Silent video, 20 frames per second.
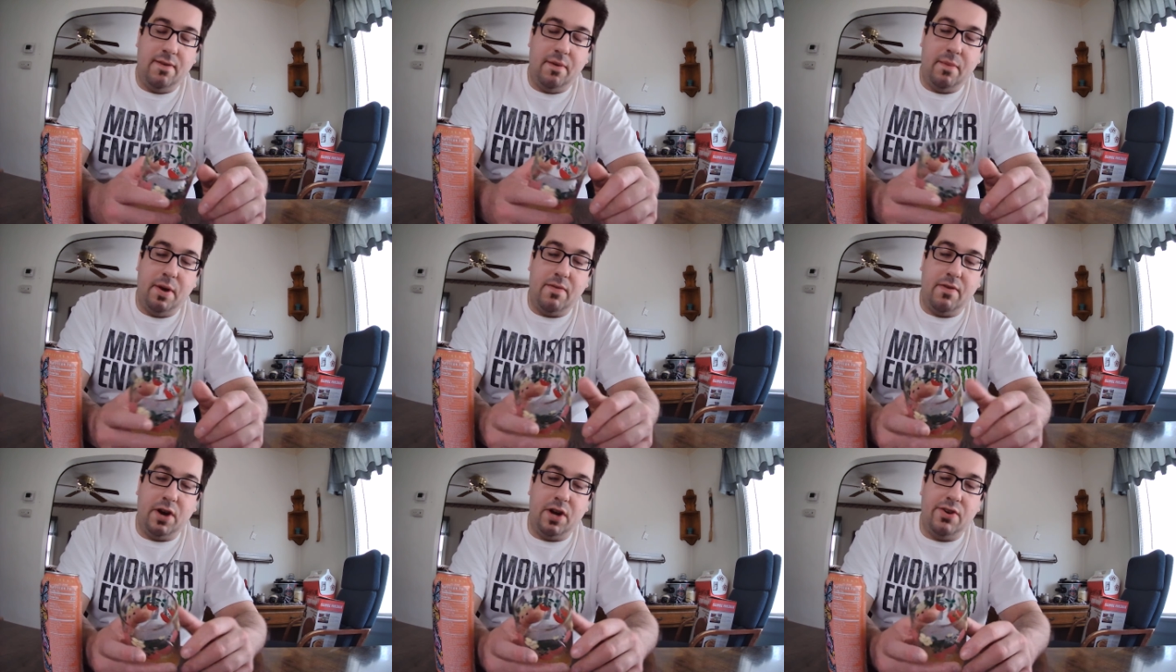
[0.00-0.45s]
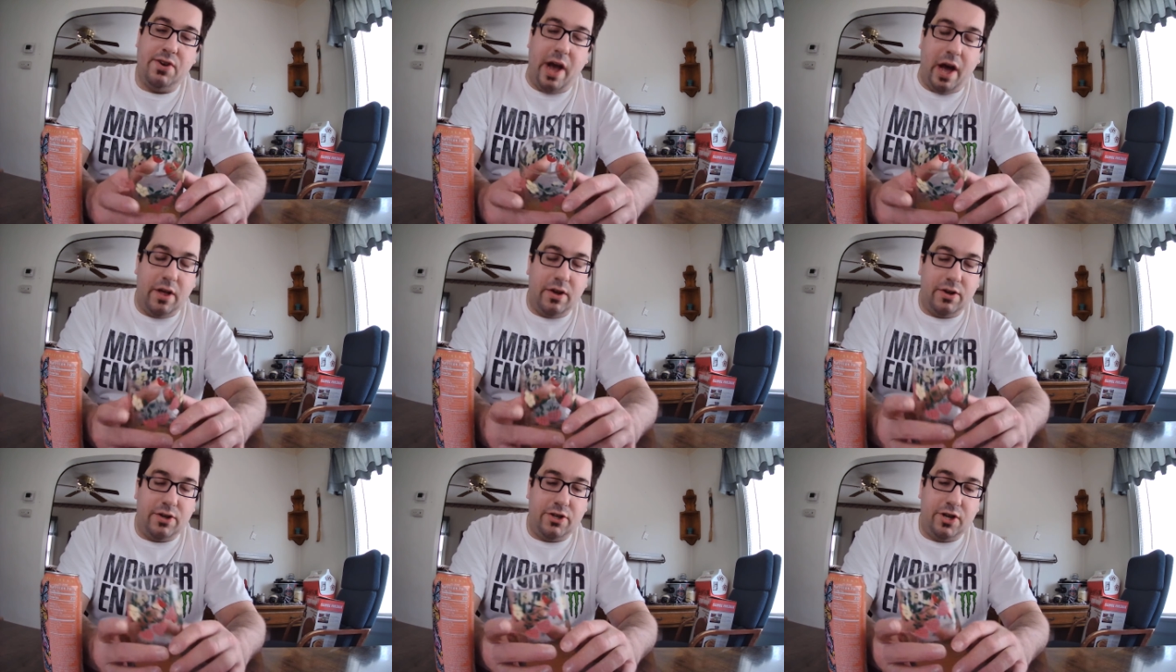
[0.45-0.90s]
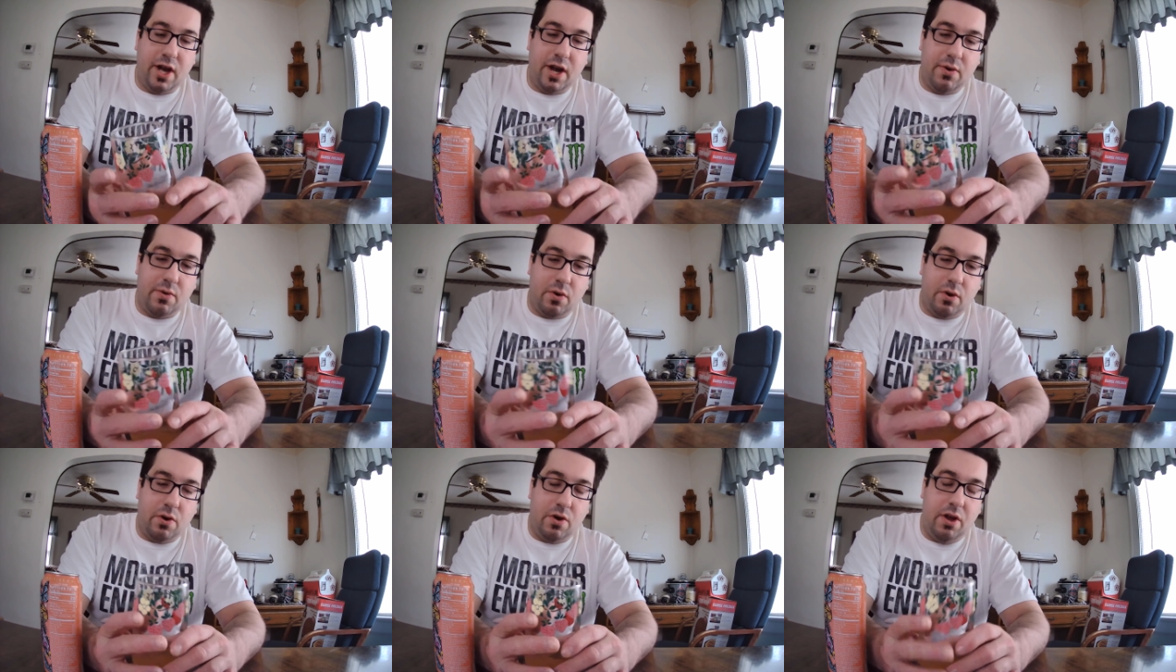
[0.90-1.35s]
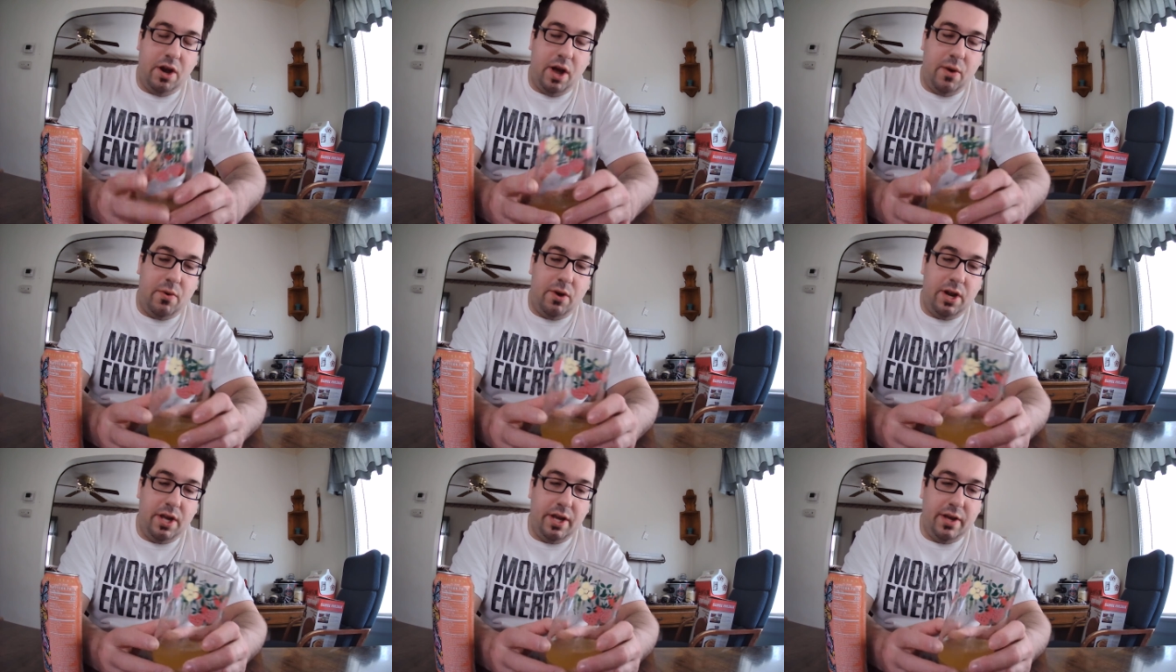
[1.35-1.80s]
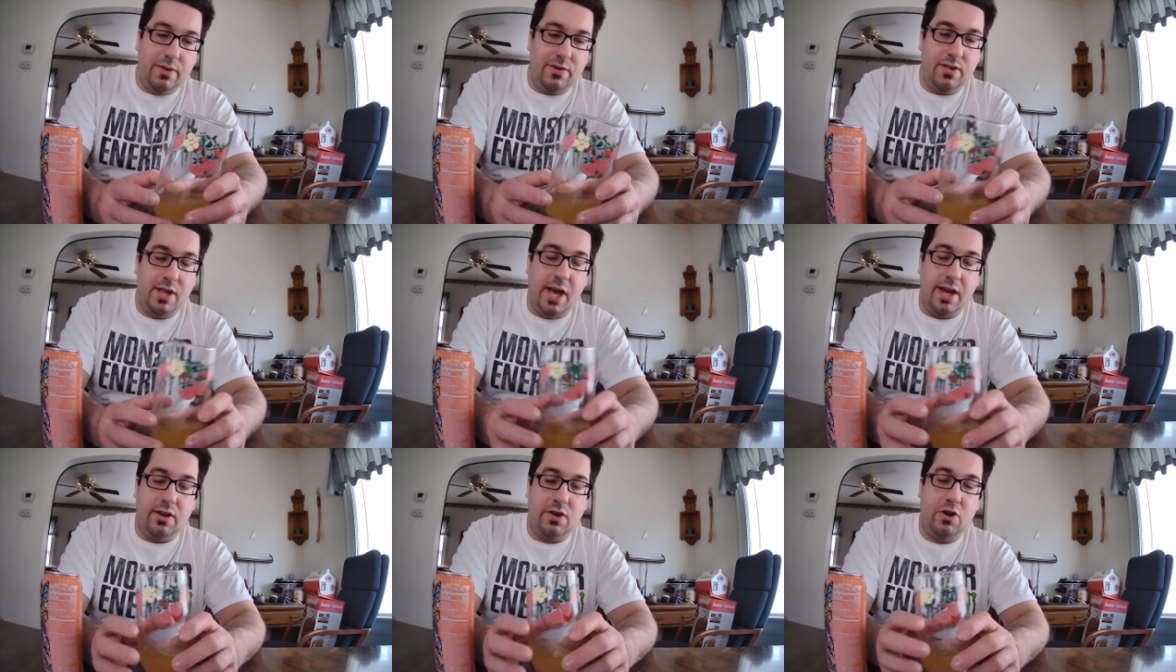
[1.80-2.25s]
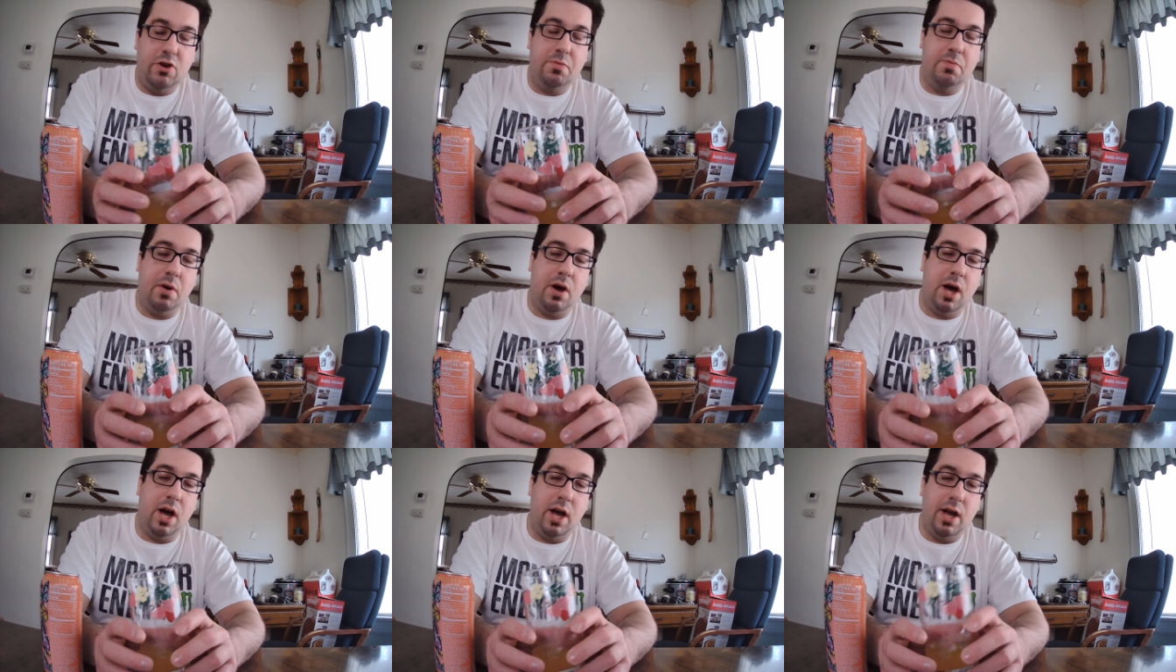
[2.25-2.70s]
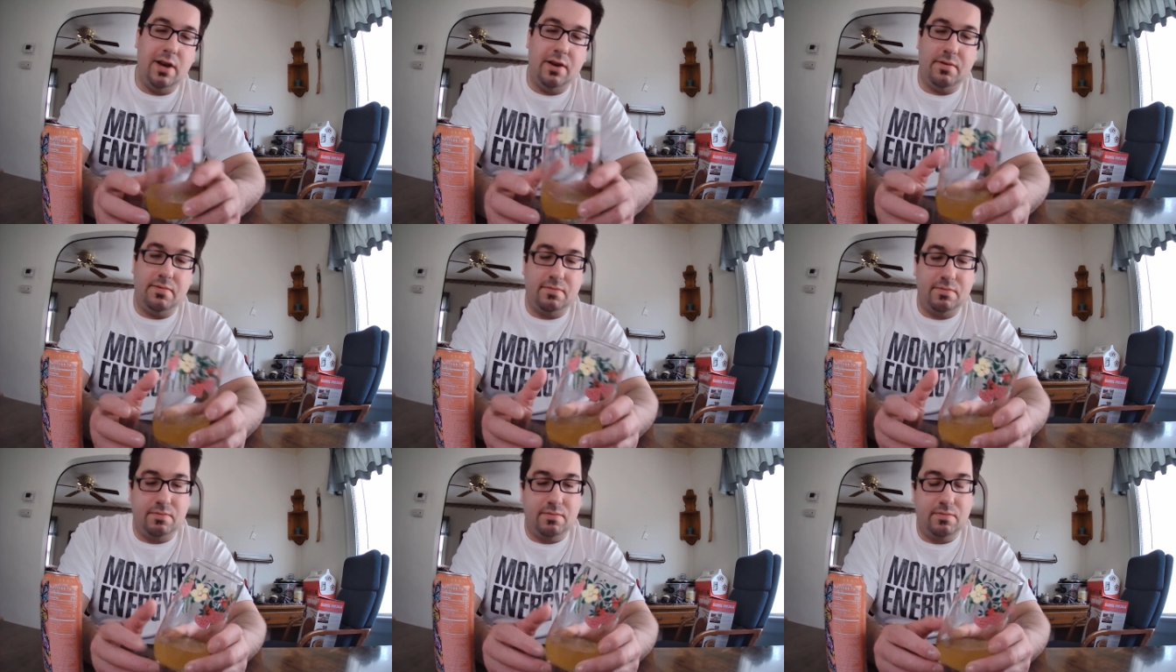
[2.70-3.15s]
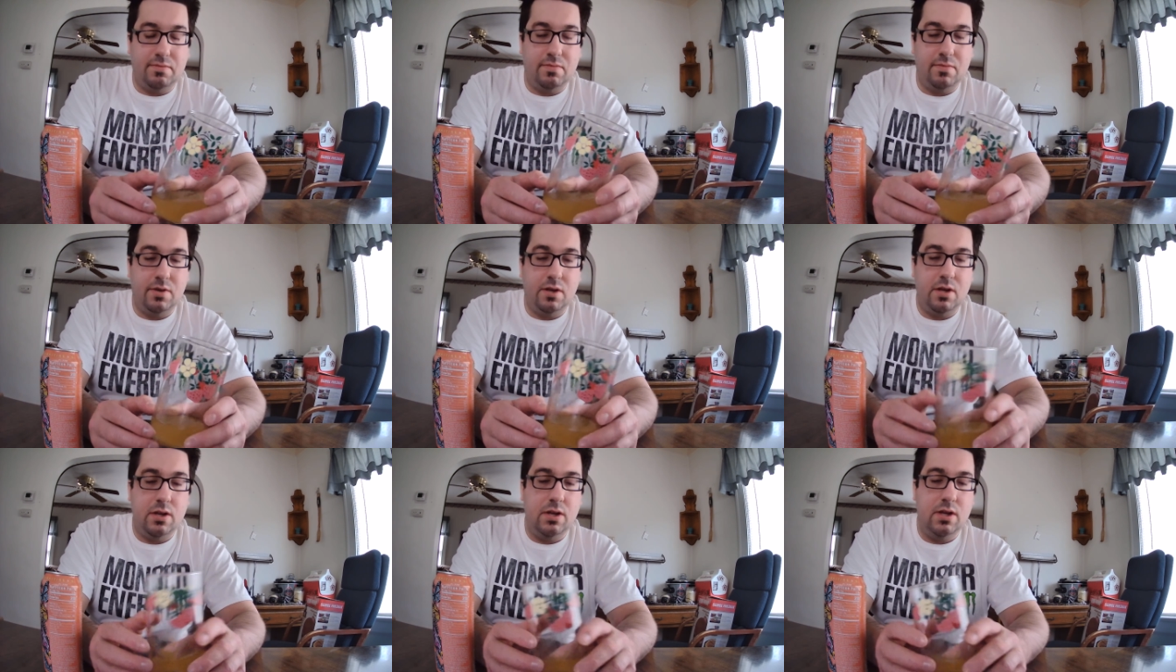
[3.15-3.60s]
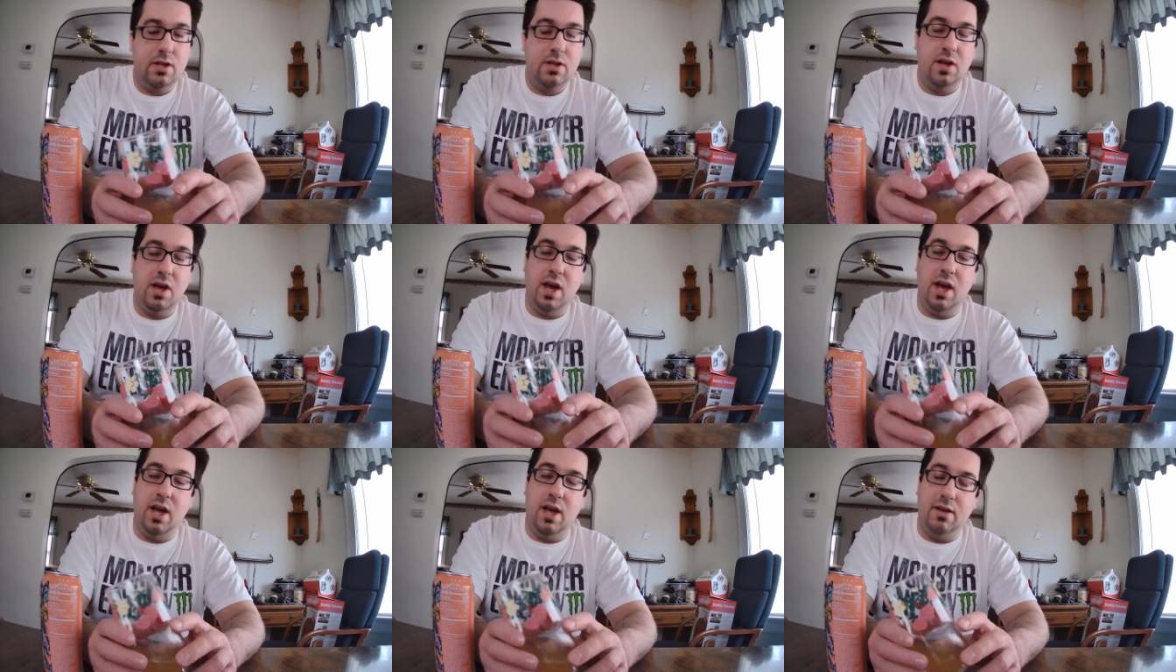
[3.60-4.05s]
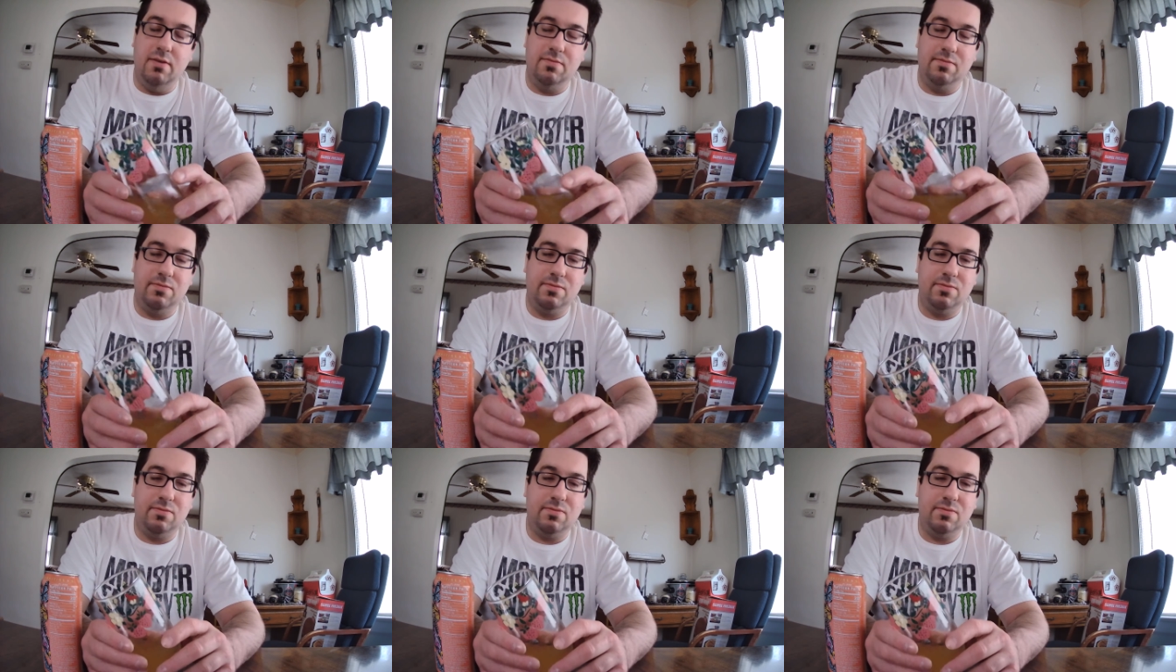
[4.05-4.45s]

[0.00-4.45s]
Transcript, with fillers: if I'm ever a Dollar General and I want to use that coupon, uh,